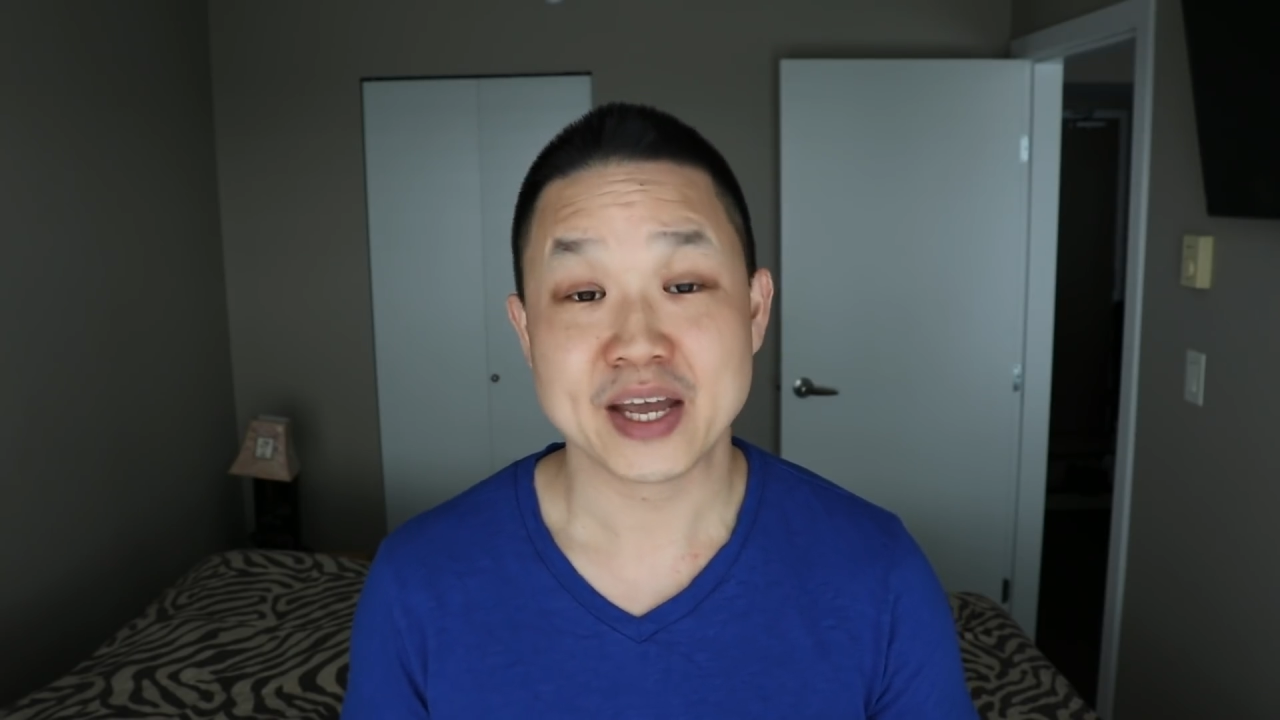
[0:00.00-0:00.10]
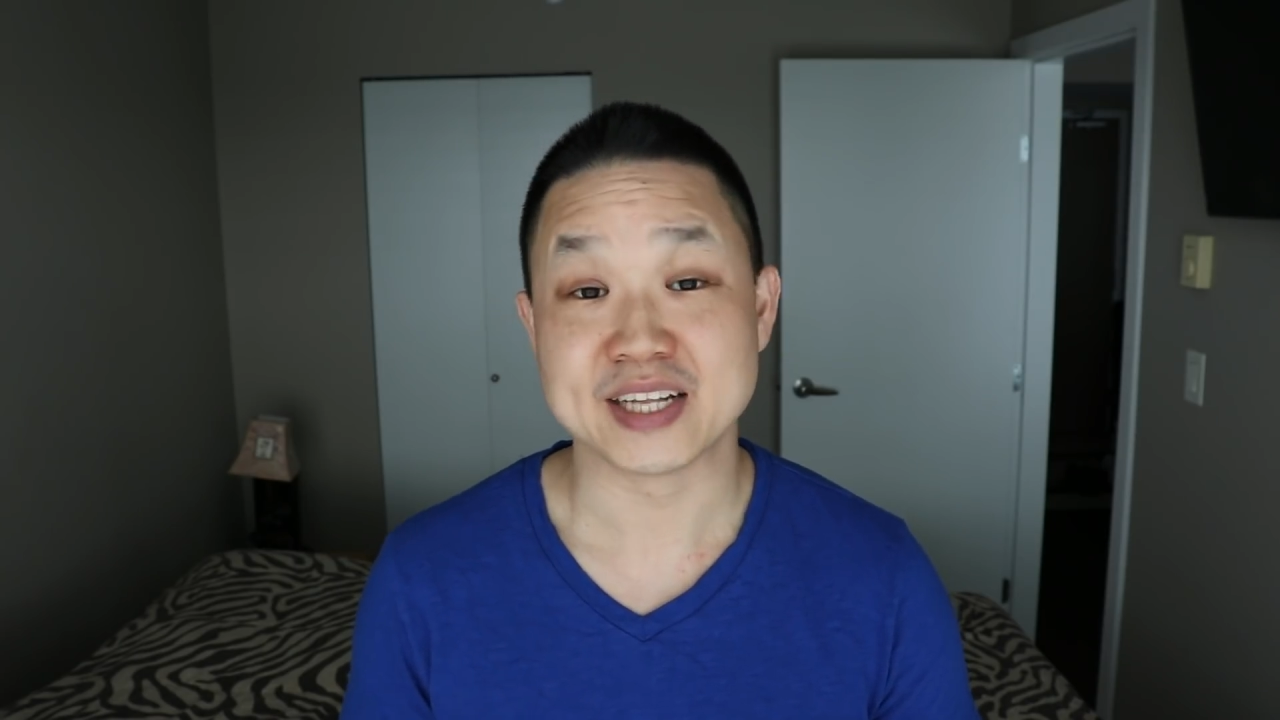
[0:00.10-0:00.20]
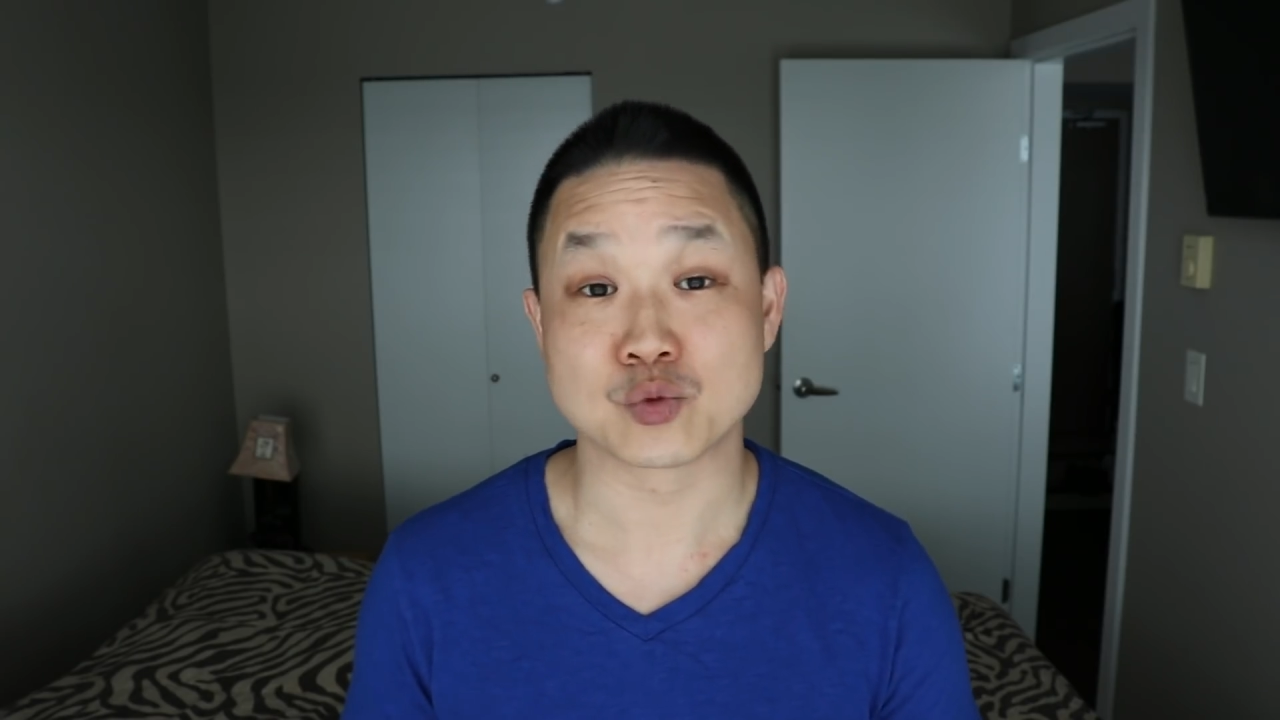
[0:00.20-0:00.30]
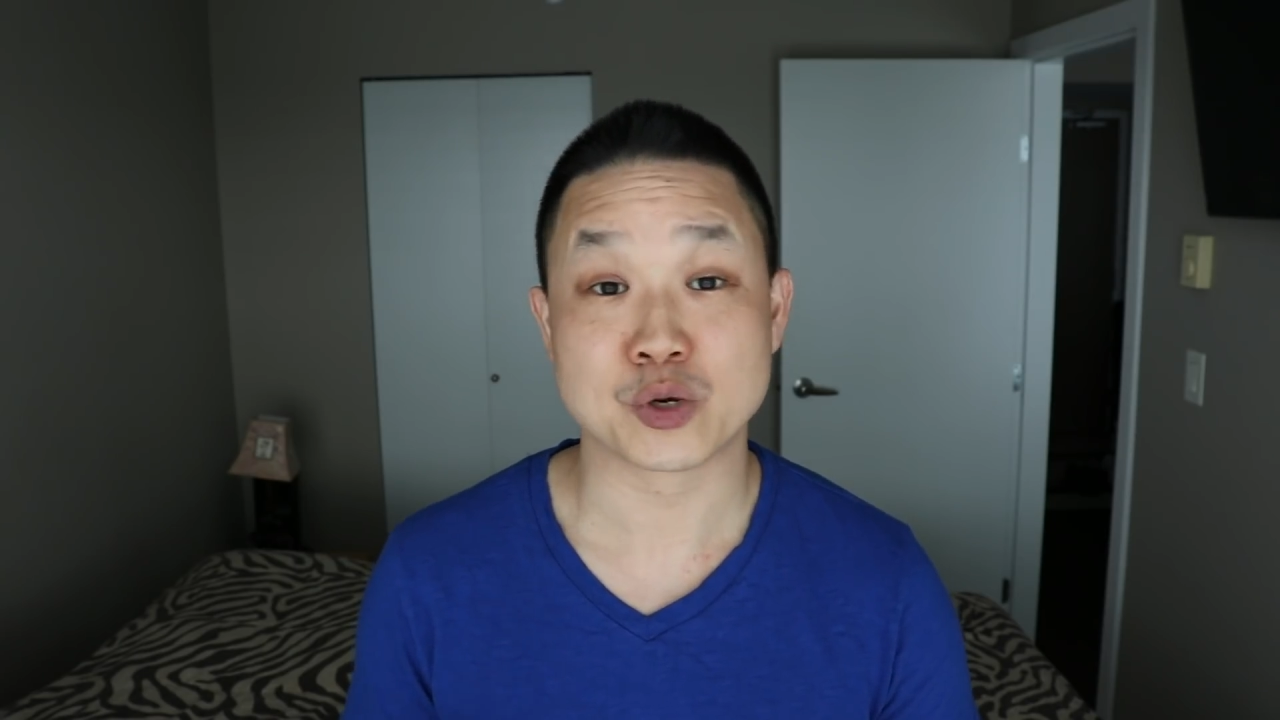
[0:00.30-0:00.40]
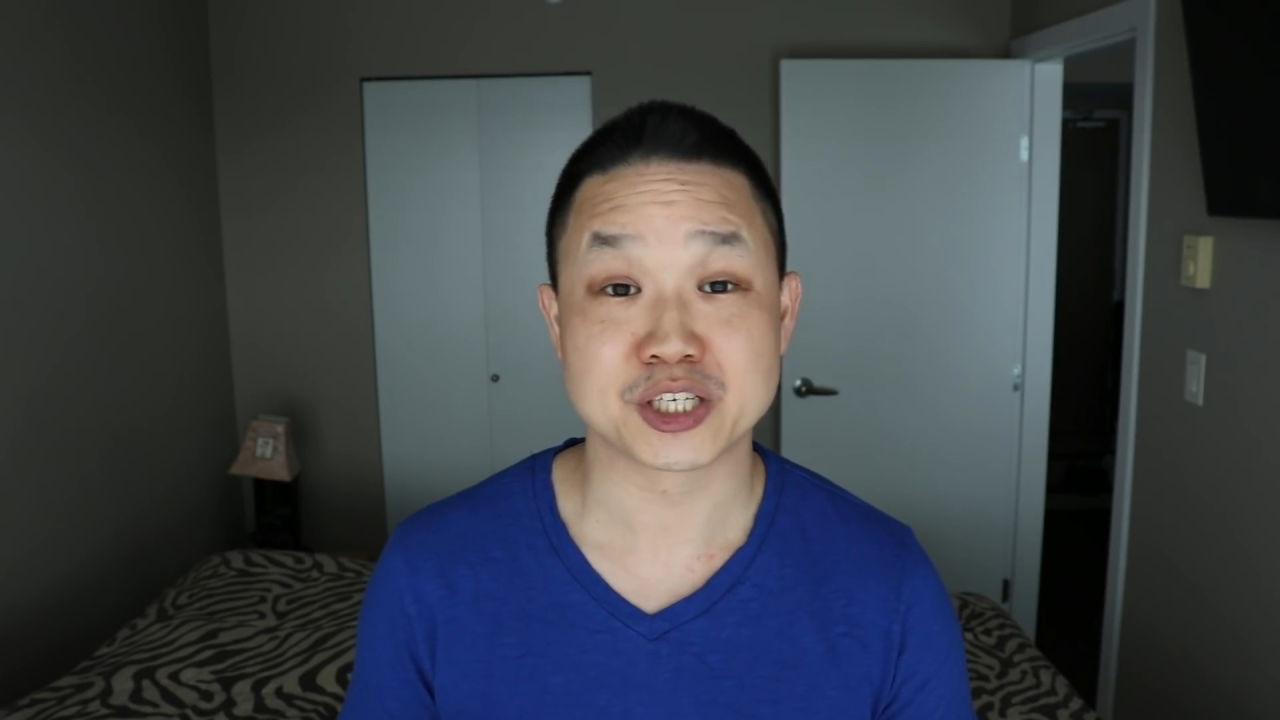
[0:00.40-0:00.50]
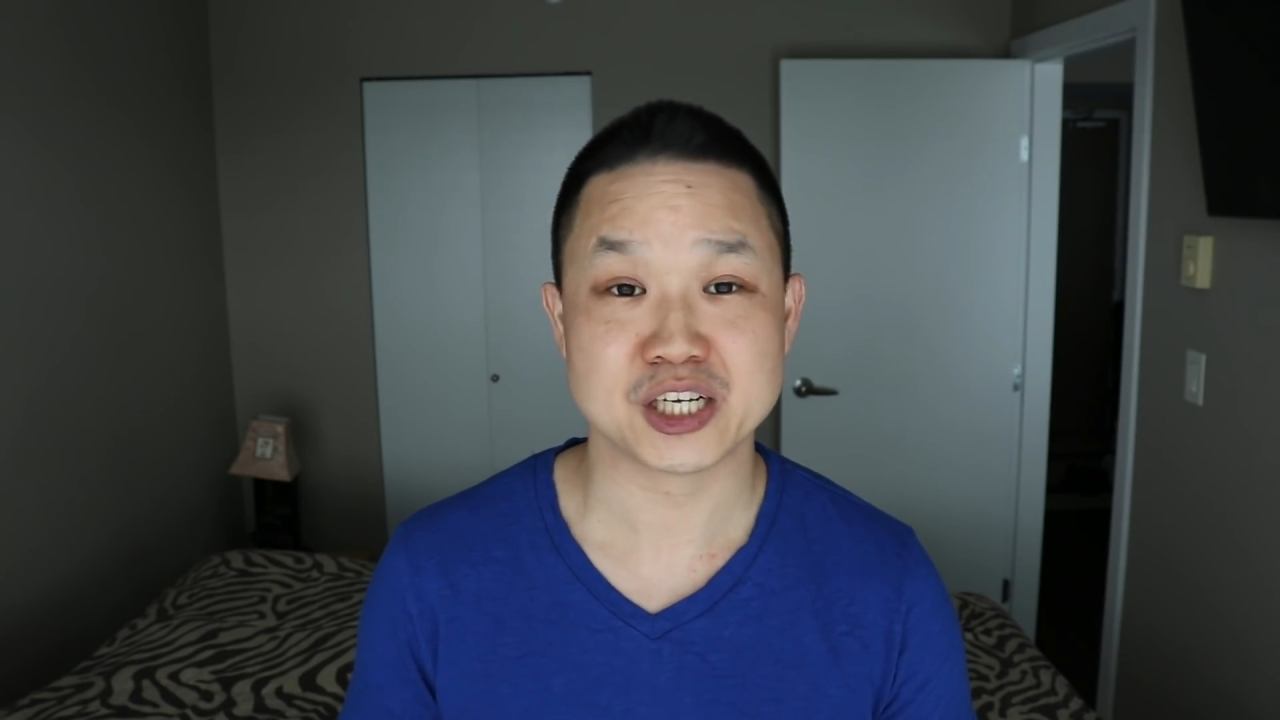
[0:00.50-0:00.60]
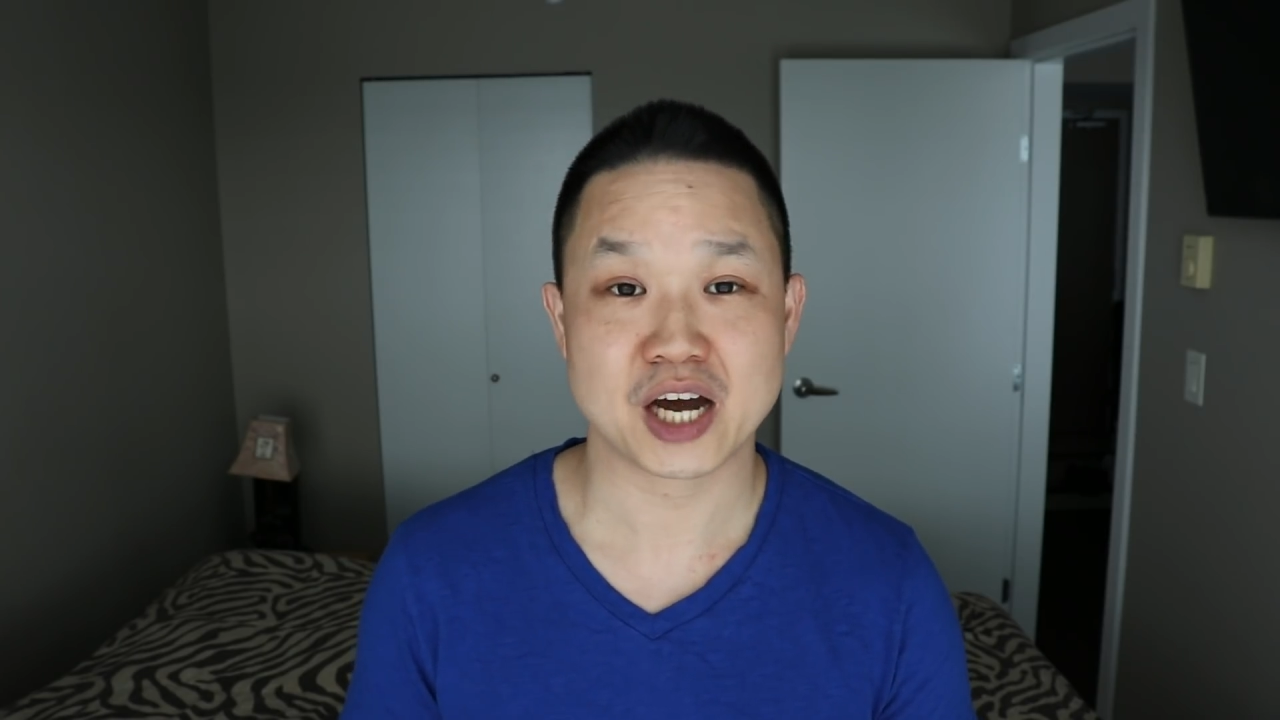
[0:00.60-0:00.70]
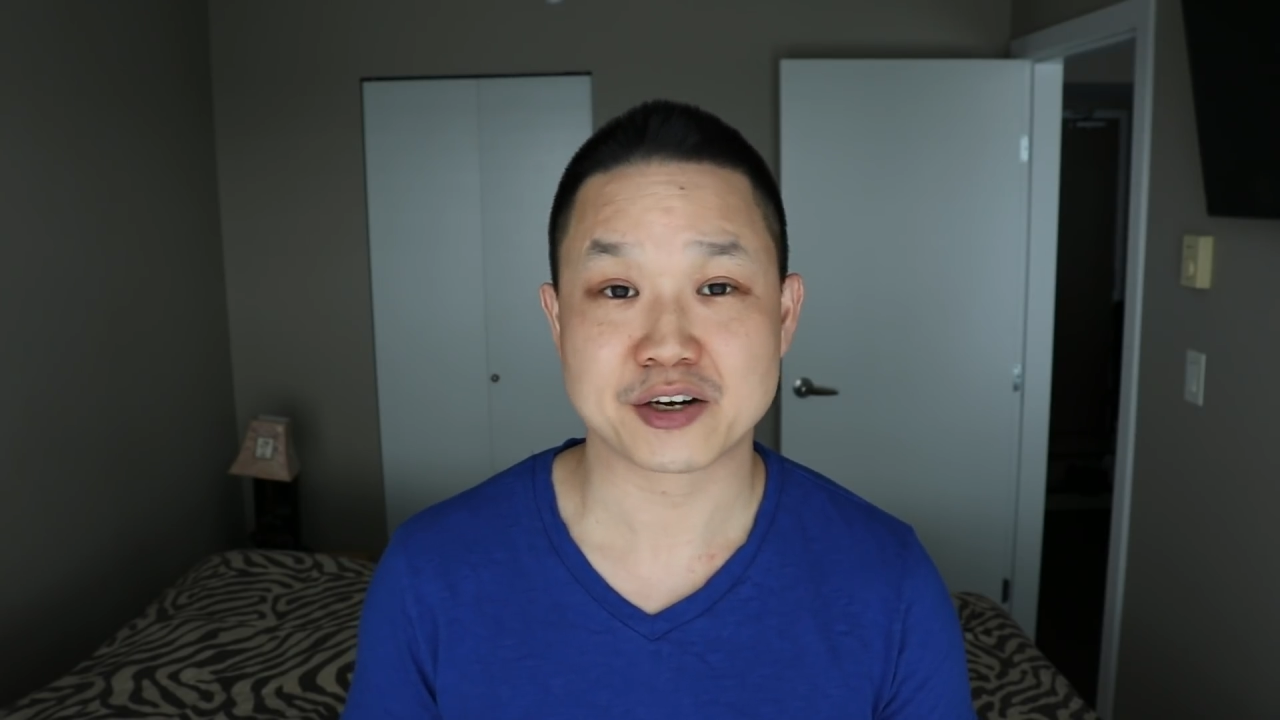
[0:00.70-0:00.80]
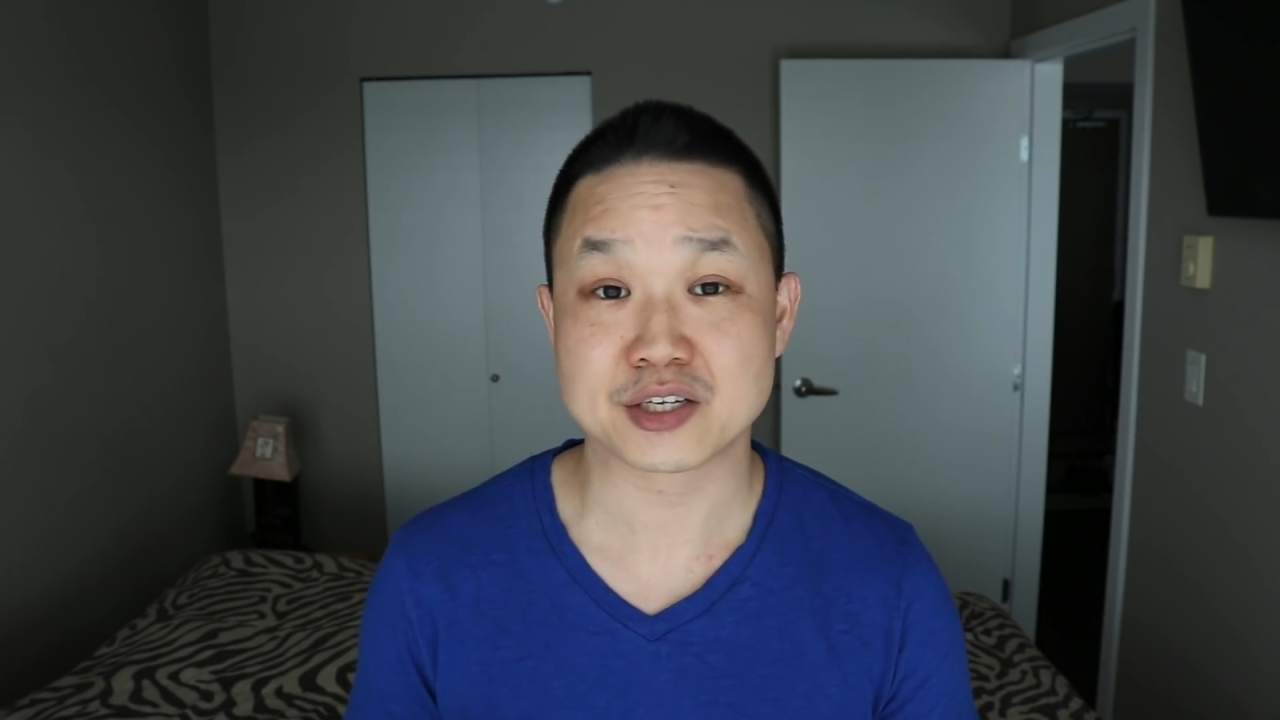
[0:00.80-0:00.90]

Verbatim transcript: It's where she got